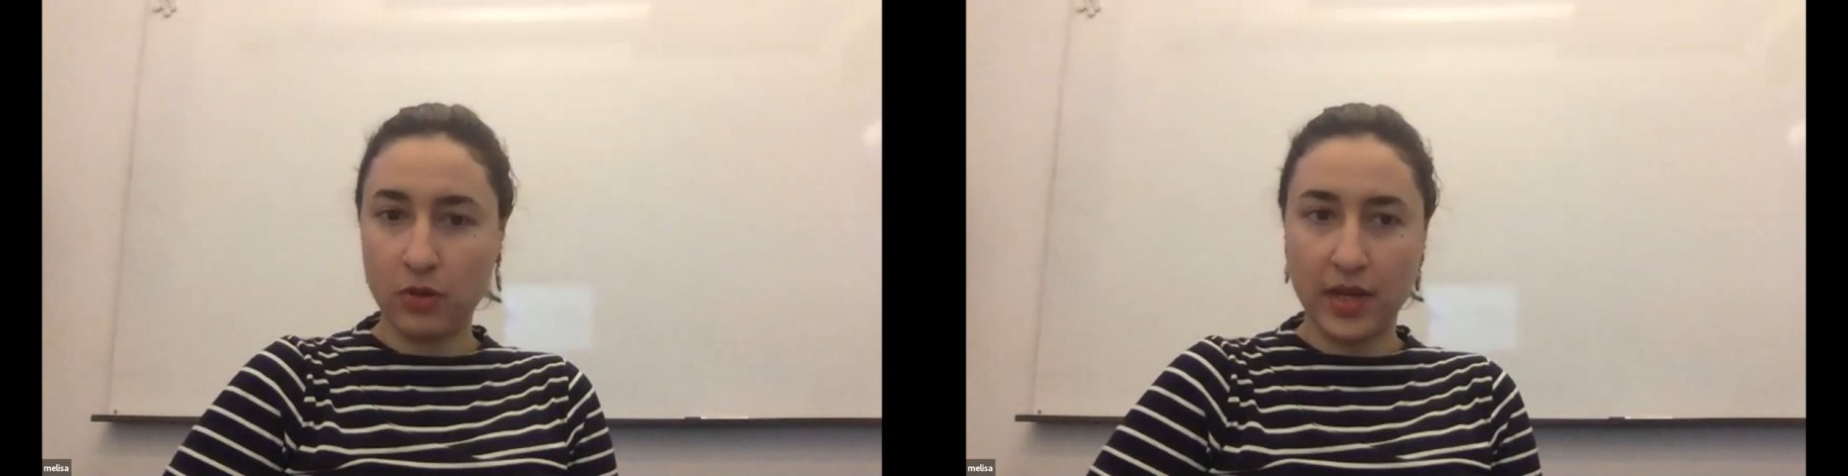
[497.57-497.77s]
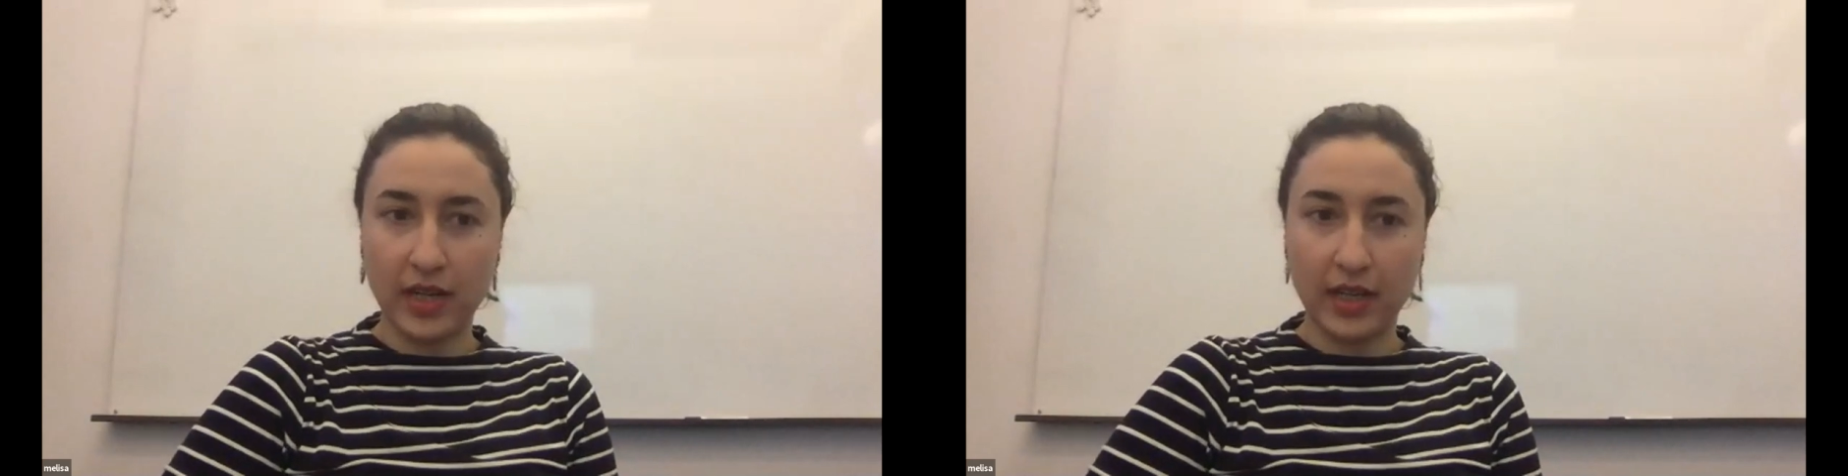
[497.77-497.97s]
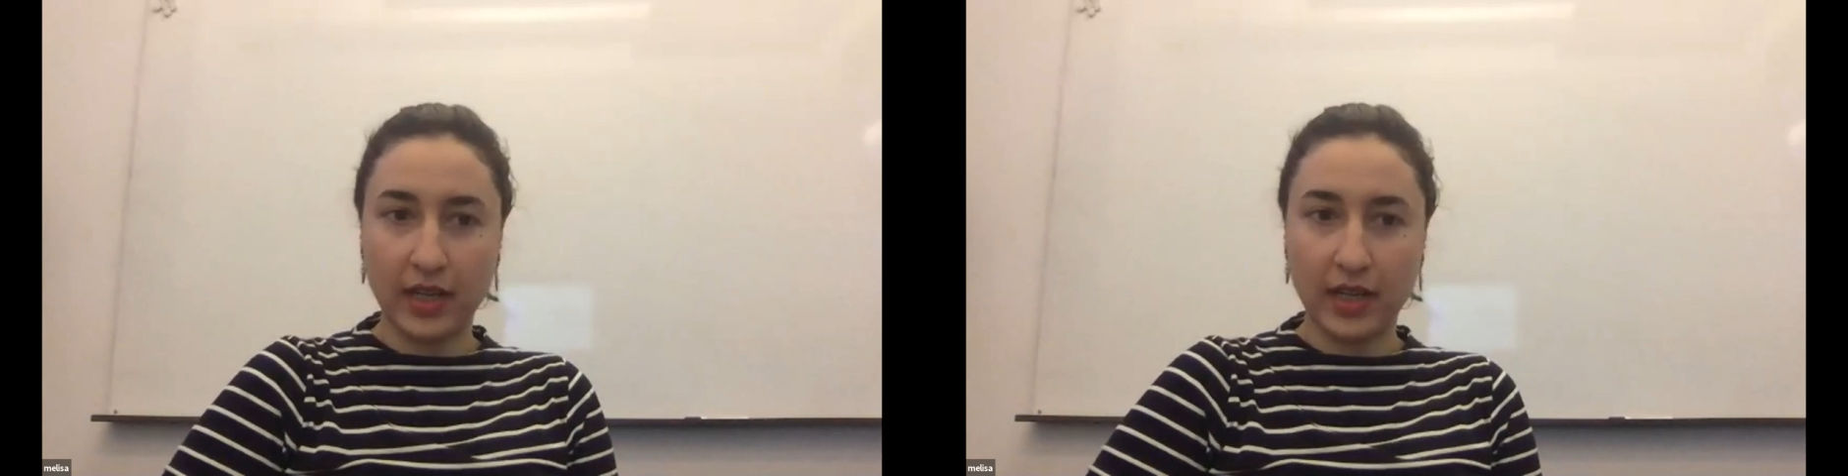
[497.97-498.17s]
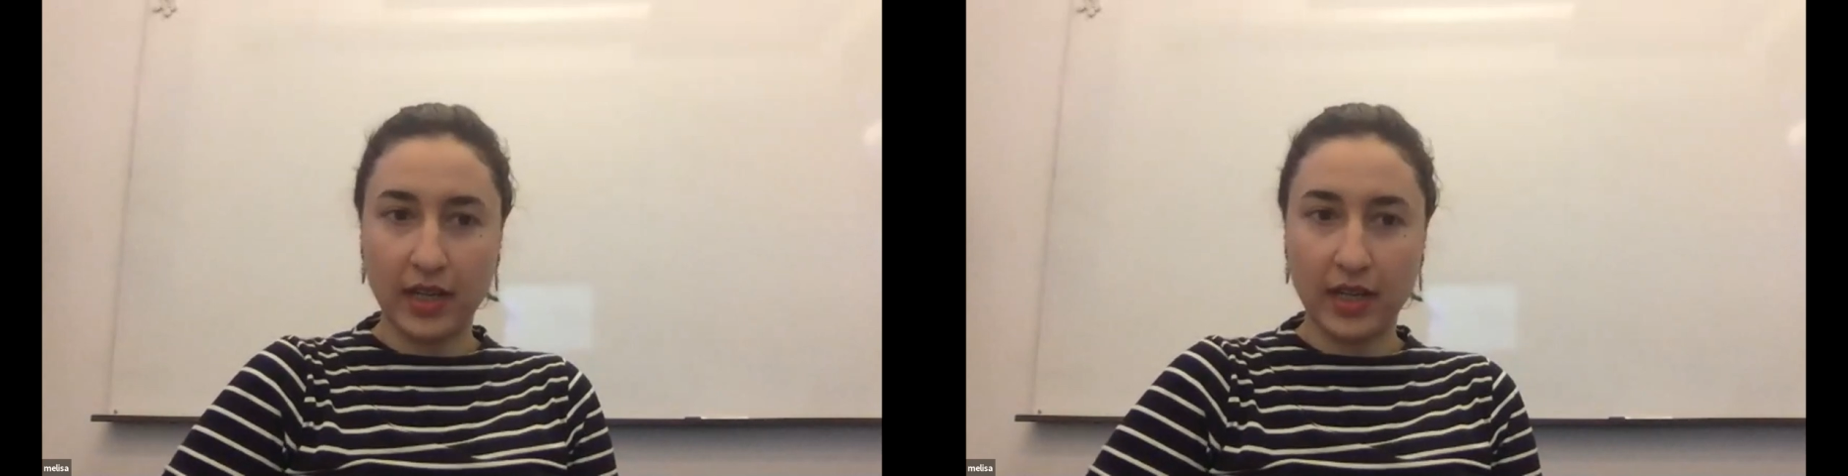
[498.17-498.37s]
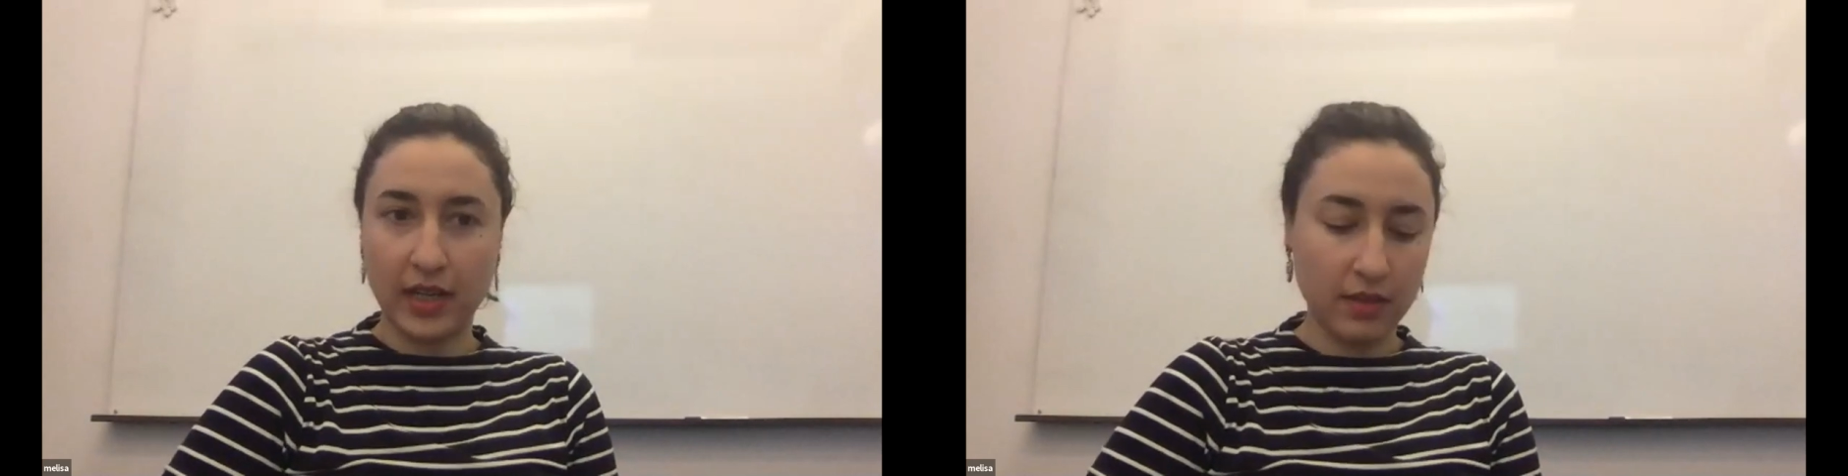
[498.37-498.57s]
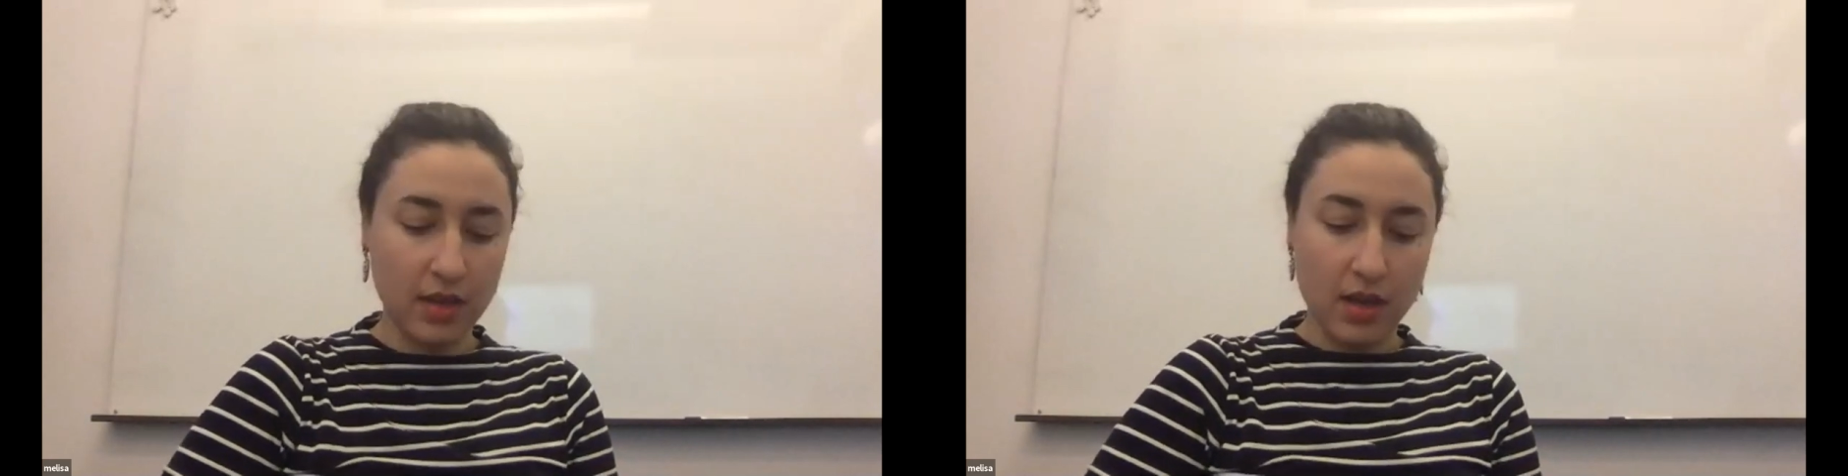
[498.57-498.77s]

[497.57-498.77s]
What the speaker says: from Alexa Skill,